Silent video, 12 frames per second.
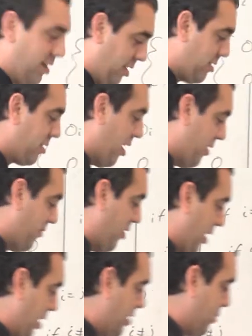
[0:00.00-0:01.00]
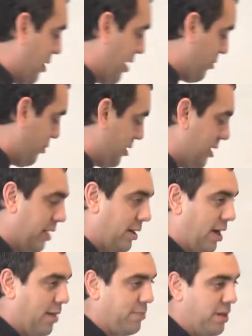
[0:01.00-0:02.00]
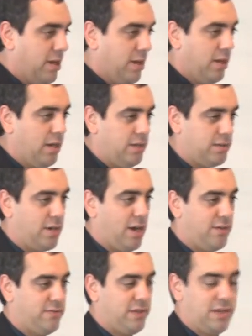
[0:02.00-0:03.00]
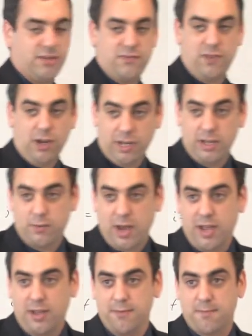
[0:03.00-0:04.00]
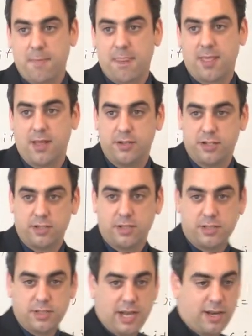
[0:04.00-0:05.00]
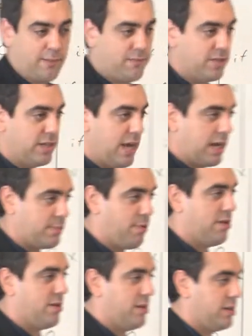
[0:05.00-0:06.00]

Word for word: It's kind of funny, and the way that we'll set it up is kind of in a funky way, just to set up for the next part of